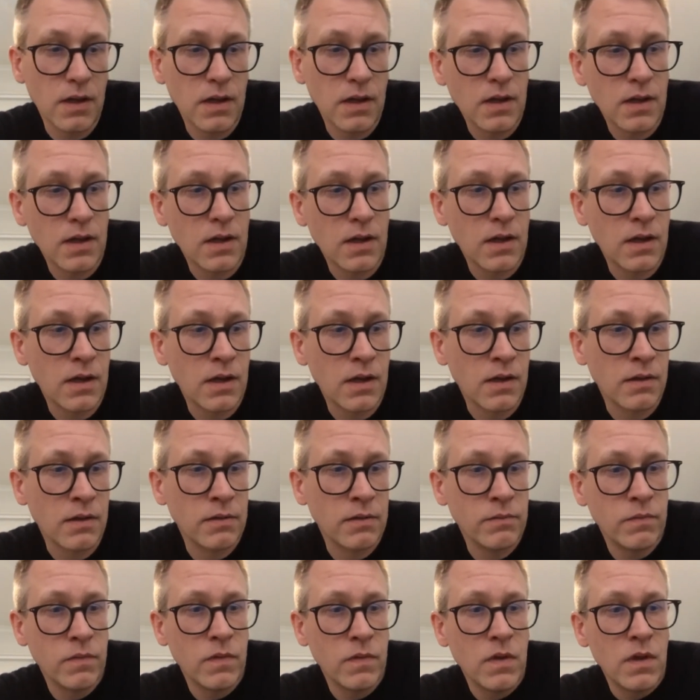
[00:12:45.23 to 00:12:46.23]

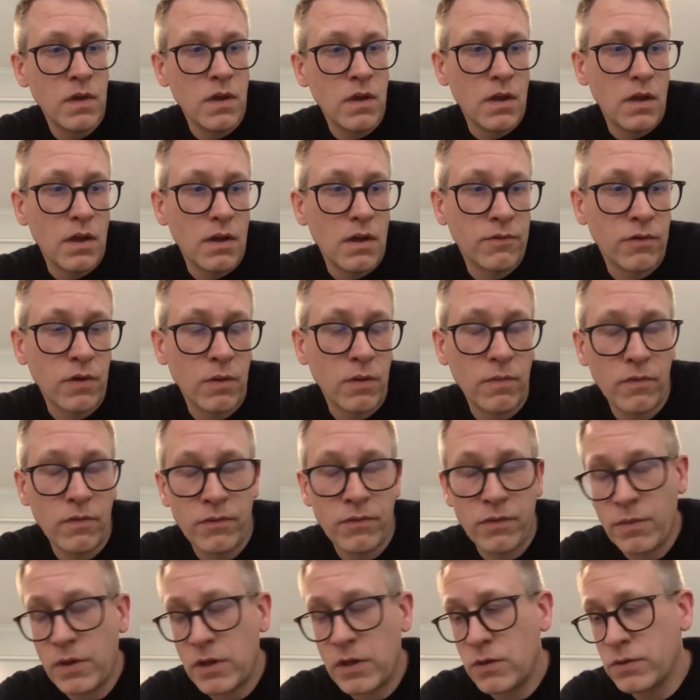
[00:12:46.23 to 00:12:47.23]

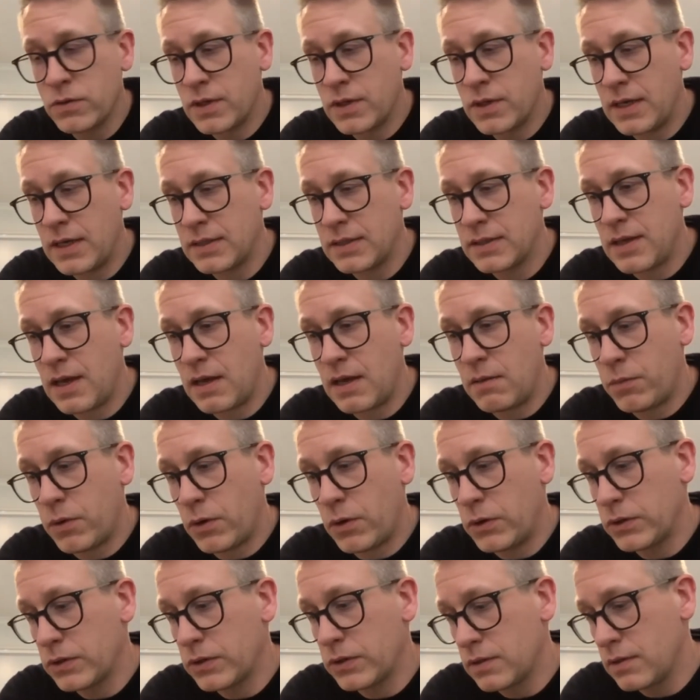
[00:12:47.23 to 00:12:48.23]
from a use case
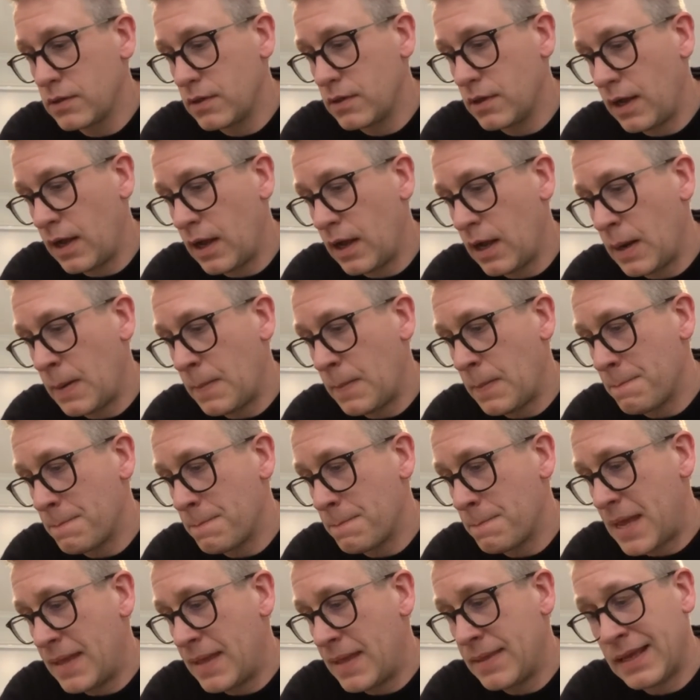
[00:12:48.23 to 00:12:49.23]
standpoint.
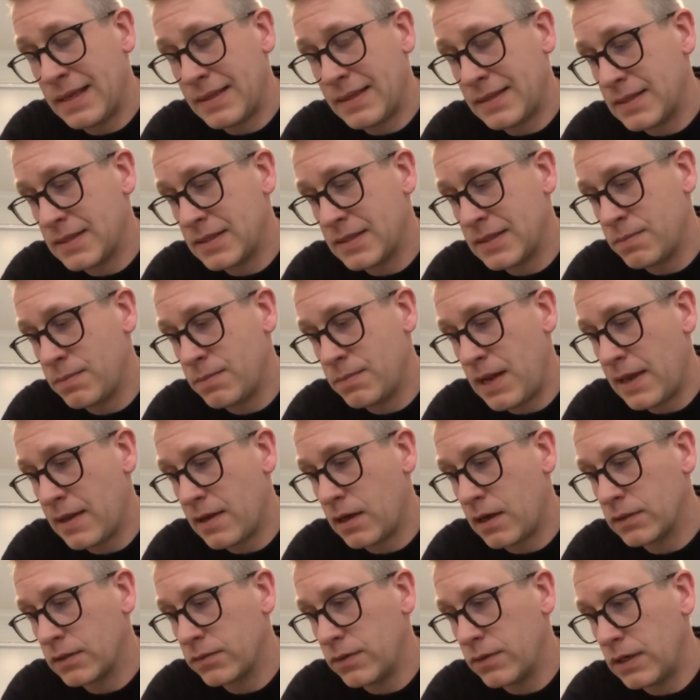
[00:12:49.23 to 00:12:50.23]
And that is playing
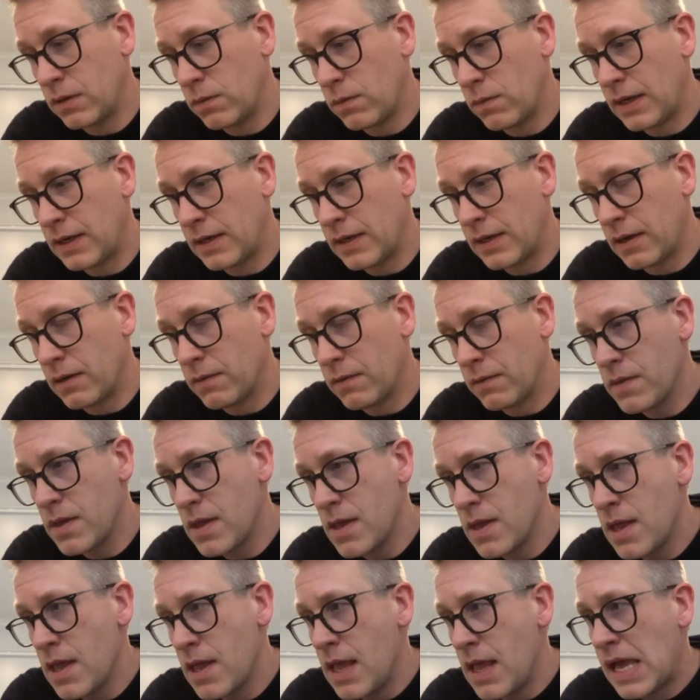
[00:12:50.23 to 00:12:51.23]
out really well now.
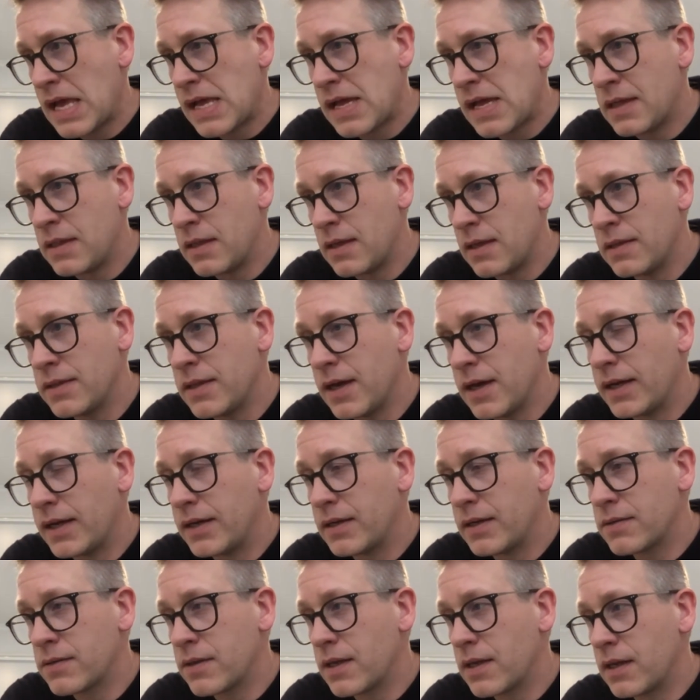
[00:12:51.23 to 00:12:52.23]
And the
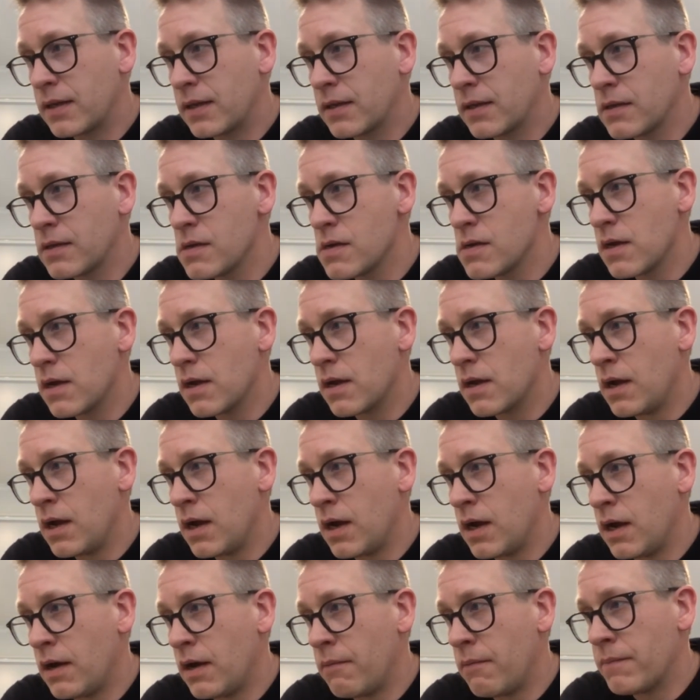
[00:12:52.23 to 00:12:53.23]
other thing
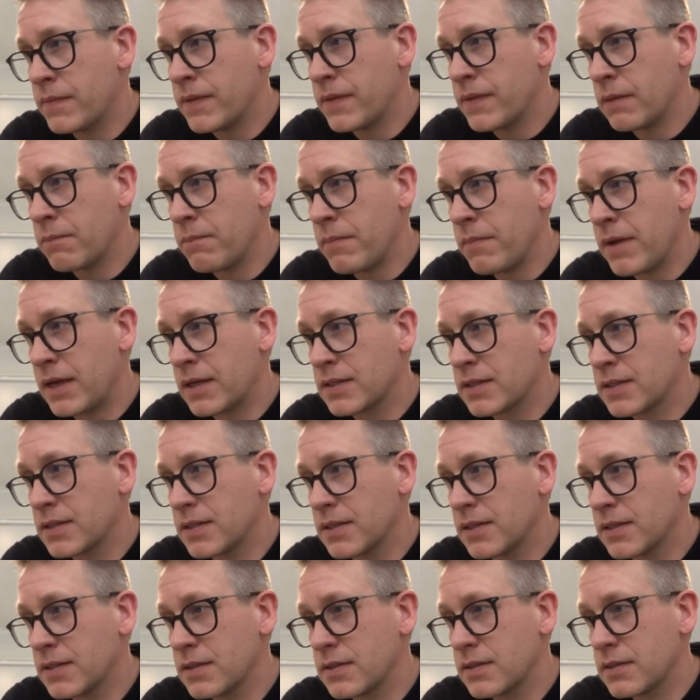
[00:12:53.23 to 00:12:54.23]
that makes
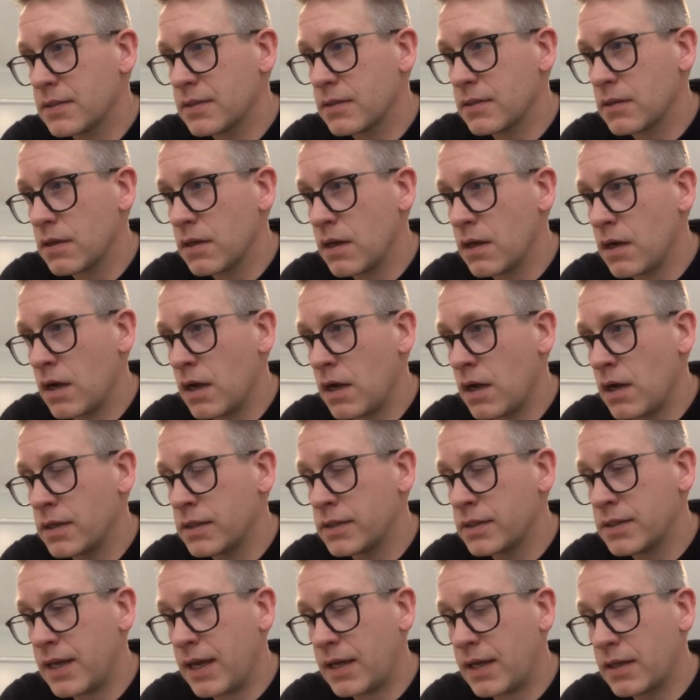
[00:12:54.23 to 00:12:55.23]
this
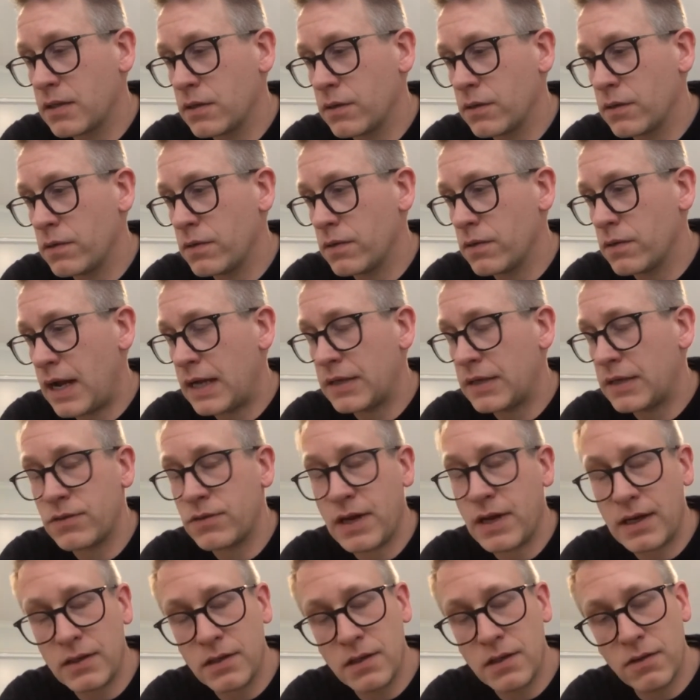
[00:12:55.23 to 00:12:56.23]
sector
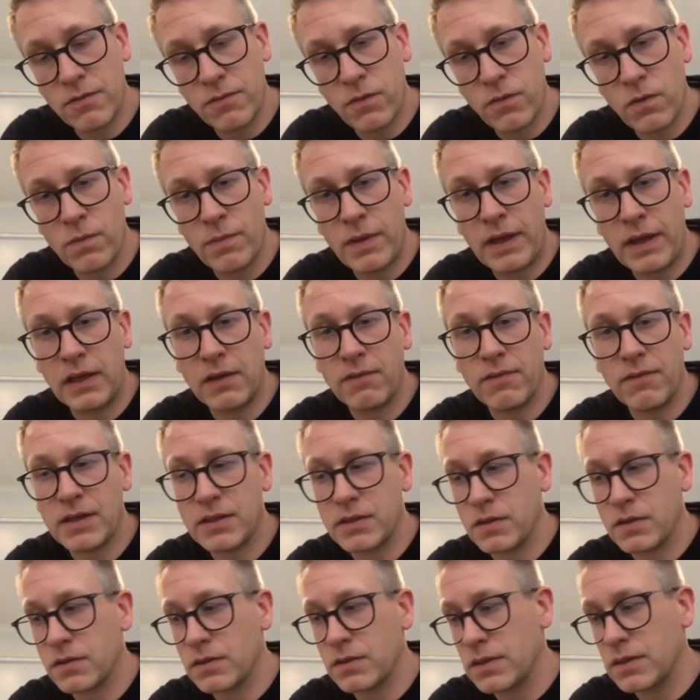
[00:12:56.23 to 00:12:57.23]
attractive for many
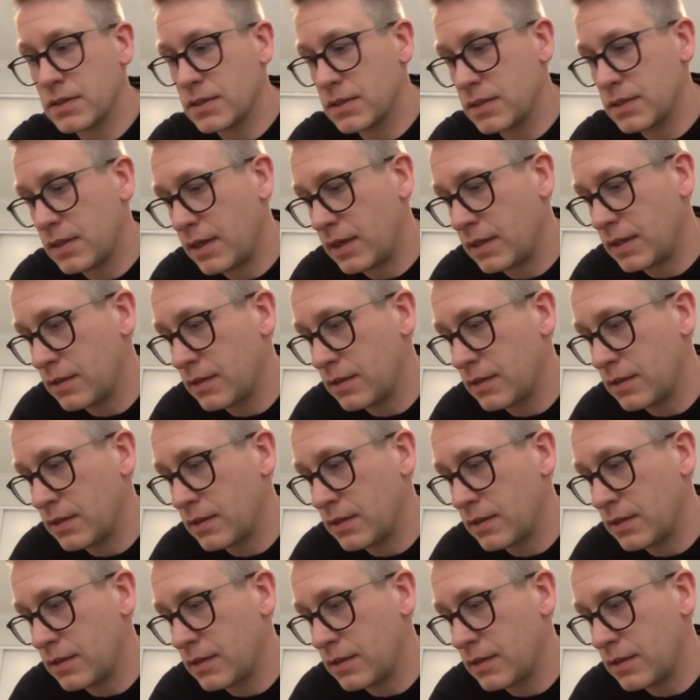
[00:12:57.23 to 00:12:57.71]
investors is that